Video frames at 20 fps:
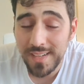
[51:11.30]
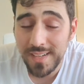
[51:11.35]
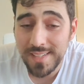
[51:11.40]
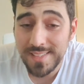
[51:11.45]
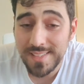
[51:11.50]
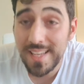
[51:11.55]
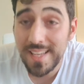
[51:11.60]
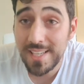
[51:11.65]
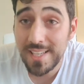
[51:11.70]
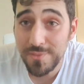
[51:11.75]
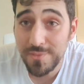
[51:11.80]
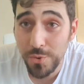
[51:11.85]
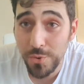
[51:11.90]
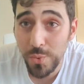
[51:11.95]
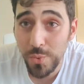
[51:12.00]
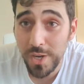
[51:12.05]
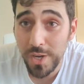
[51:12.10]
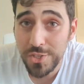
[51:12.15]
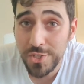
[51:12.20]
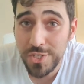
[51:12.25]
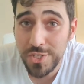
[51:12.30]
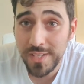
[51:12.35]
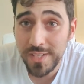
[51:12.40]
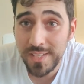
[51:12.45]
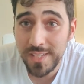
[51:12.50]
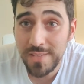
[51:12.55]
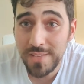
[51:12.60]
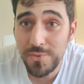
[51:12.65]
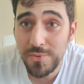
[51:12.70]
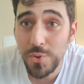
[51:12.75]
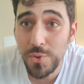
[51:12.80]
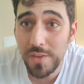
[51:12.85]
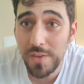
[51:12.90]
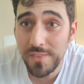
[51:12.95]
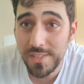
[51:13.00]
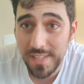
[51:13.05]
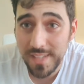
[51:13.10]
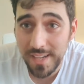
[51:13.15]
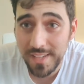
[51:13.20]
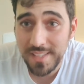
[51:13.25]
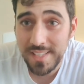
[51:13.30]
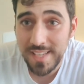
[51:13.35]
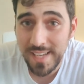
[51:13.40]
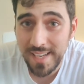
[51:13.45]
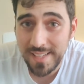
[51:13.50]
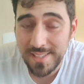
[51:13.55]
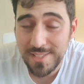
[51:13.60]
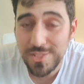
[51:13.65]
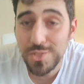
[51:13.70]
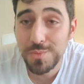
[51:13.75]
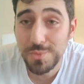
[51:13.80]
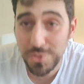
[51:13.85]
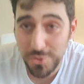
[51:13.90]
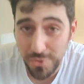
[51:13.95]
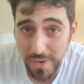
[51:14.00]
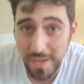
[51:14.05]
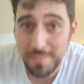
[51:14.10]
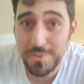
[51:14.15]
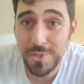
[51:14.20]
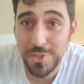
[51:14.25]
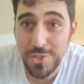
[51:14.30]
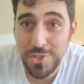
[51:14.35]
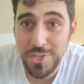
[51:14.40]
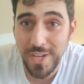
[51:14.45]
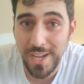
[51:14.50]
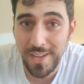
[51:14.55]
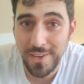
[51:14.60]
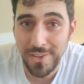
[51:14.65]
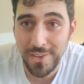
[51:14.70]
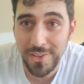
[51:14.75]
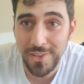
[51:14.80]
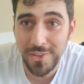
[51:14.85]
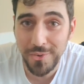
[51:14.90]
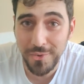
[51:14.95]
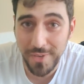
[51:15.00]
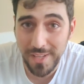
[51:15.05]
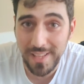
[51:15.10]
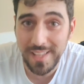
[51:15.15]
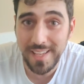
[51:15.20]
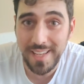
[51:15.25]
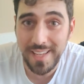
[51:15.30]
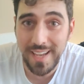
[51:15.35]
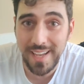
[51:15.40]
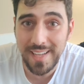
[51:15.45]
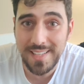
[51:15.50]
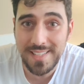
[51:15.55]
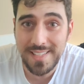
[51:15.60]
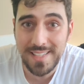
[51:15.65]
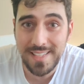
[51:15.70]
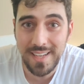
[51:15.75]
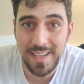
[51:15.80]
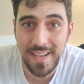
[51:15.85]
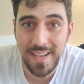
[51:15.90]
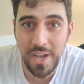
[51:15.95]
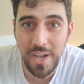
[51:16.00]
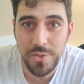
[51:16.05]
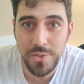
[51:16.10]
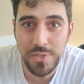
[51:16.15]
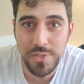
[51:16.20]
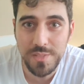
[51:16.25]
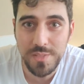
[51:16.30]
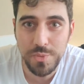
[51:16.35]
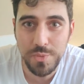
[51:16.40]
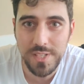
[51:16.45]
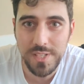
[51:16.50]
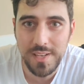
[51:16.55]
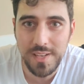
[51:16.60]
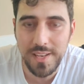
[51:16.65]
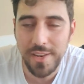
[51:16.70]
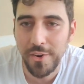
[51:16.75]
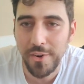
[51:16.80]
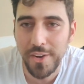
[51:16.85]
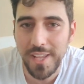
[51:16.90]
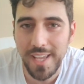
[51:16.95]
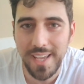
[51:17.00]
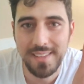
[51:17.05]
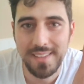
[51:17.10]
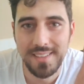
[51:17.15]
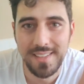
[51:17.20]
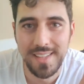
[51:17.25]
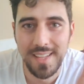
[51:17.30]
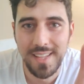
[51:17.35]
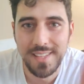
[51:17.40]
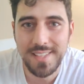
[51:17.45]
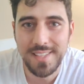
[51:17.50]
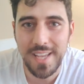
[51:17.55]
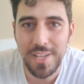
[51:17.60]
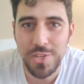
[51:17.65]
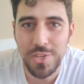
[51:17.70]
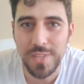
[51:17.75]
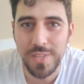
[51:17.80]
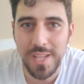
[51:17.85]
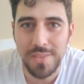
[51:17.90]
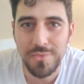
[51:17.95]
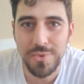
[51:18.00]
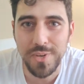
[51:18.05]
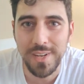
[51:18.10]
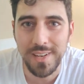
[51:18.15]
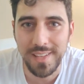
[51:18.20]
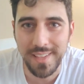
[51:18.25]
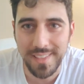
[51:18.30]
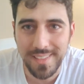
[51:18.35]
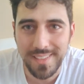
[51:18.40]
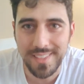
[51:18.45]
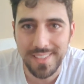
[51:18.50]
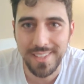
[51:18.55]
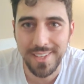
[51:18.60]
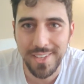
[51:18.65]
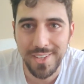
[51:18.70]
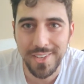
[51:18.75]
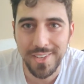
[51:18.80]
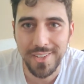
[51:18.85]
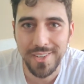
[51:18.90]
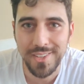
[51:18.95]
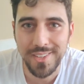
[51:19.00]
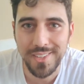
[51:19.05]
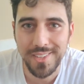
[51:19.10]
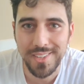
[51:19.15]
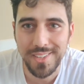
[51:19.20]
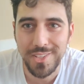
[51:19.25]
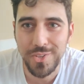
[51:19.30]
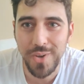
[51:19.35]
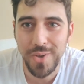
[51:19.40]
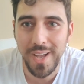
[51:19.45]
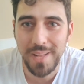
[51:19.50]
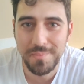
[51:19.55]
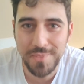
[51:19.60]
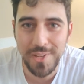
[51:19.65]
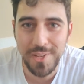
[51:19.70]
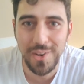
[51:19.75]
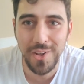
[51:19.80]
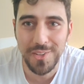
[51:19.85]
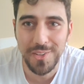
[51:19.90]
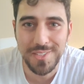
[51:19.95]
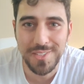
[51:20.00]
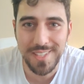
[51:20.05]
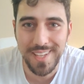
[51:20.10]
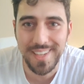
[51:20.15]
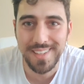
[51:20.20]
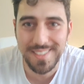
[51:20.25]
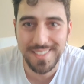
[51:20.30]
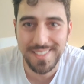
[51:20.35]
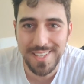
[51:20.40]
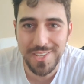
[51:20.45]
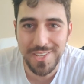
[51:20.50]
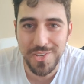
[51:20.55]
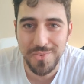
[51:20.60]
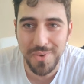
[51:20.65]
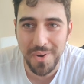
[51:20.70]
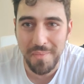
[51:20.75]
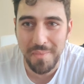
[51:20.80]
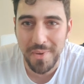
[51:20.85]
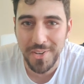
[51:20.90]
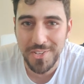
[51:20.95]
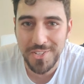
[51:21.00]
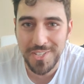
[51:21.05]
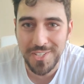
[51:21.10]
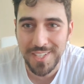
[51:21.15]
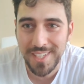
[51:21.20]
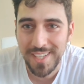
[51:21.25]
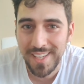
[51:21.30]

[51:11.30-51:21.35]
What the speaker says: Thanks for watching. If you haven't done yet, subscribe to the channel, really guys. Audio is pretty clear, okay. Thank you Dave, really. You helped a lot today, thank you very much.